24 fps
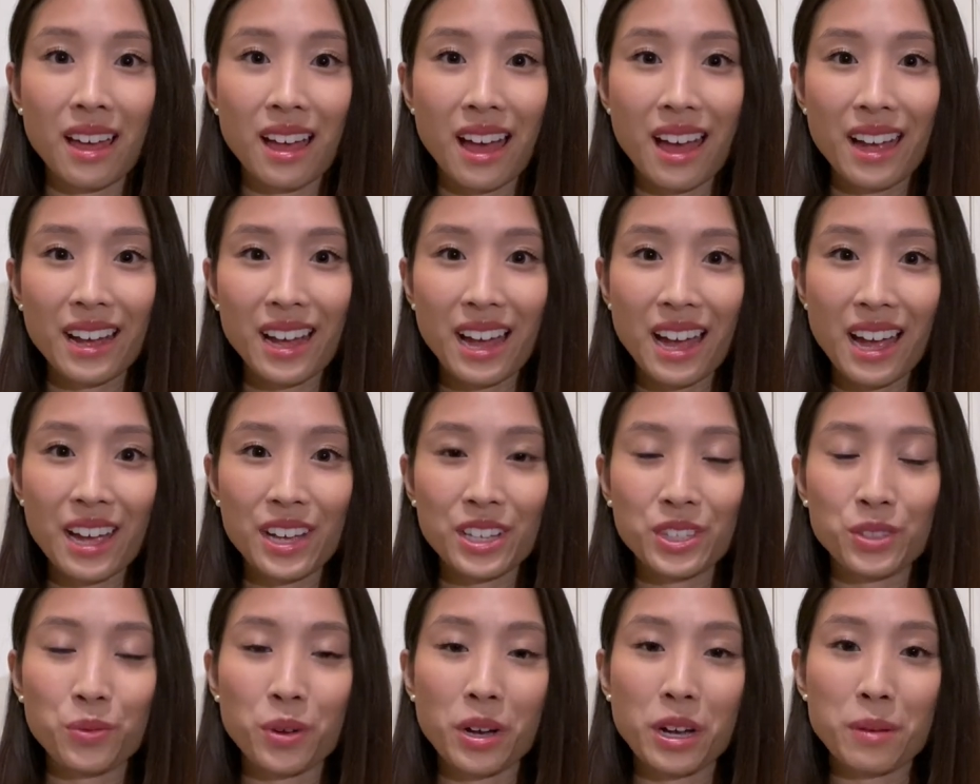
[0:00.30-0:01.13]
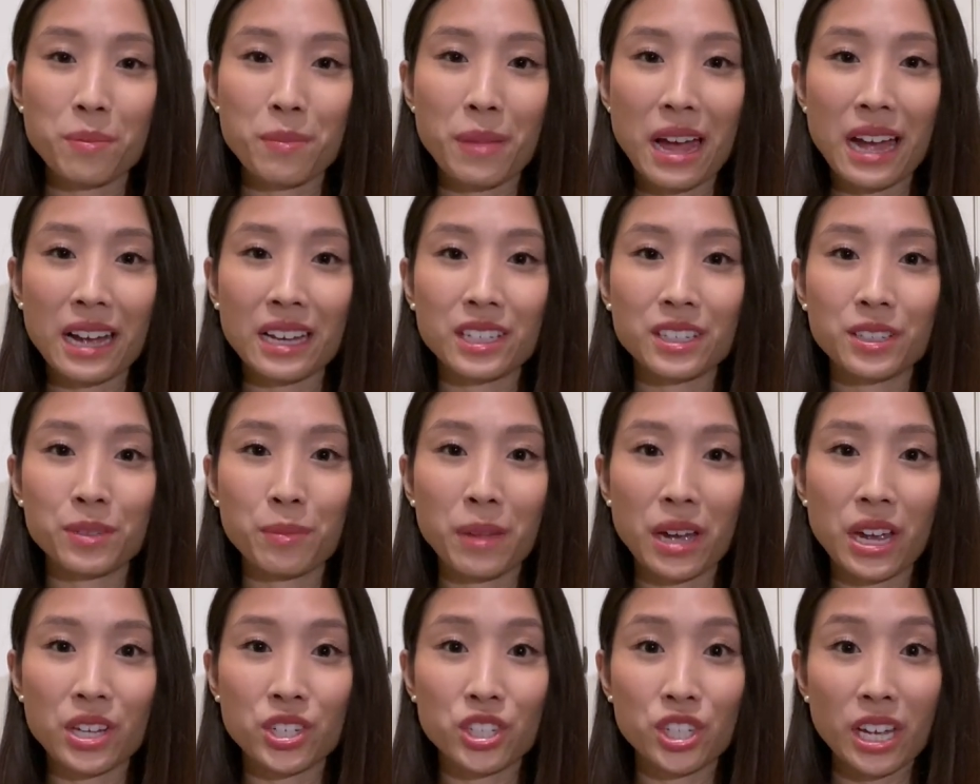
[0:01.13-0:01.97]
Hi guys, welcome back to
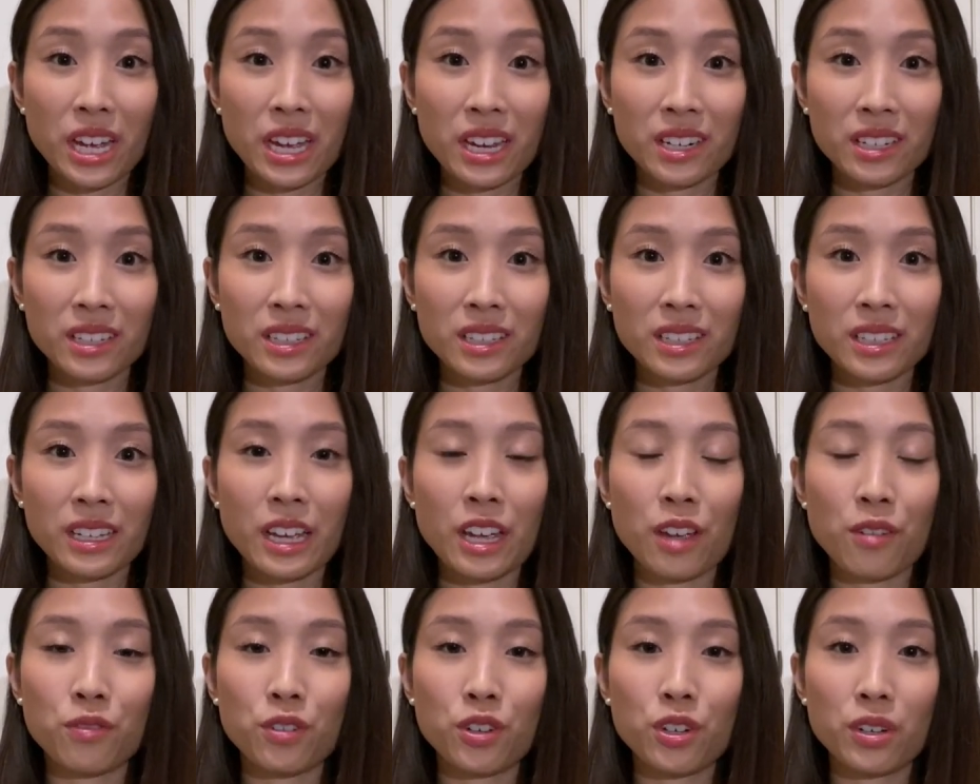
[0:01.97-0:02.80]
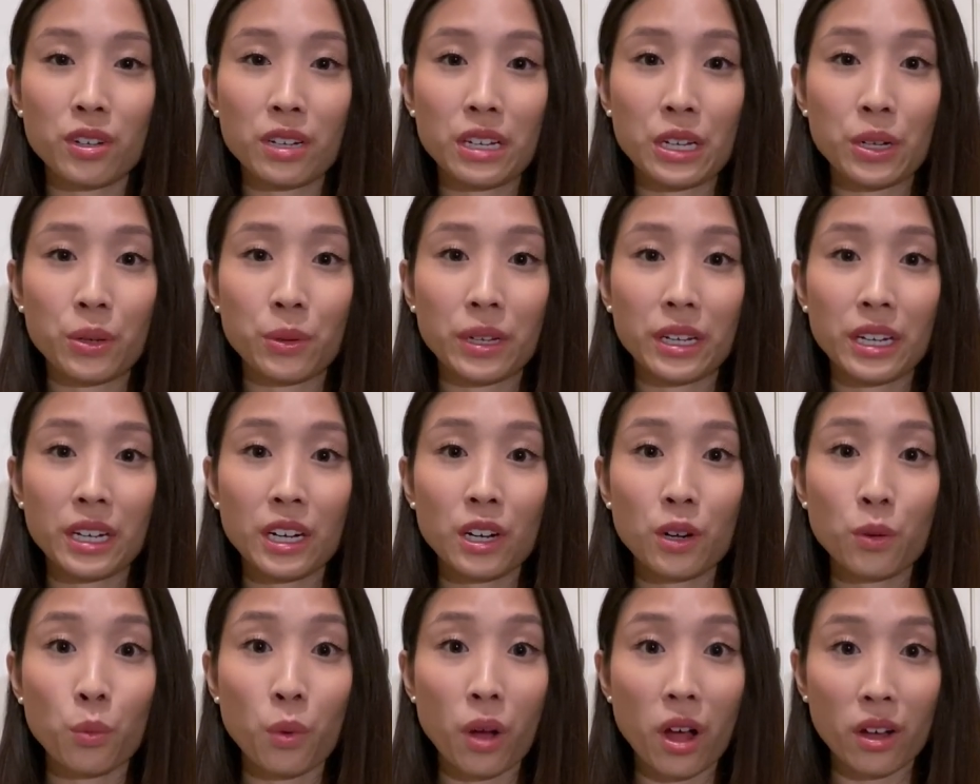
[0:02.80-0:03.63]
my channel. If you're new
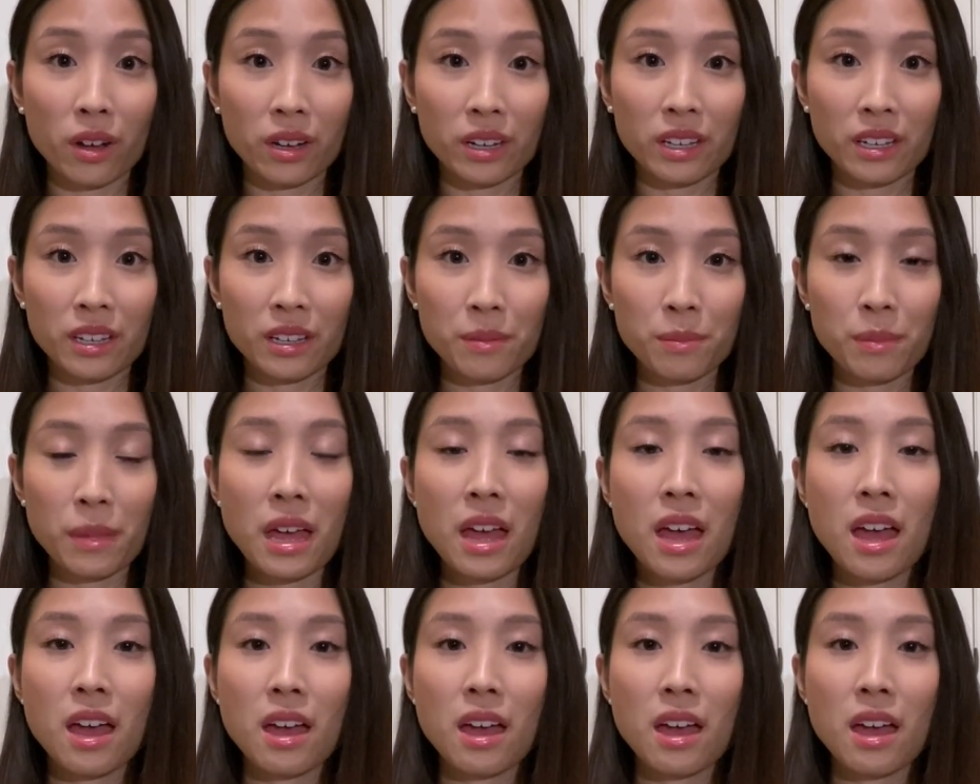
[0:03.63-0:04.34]
here, welcome.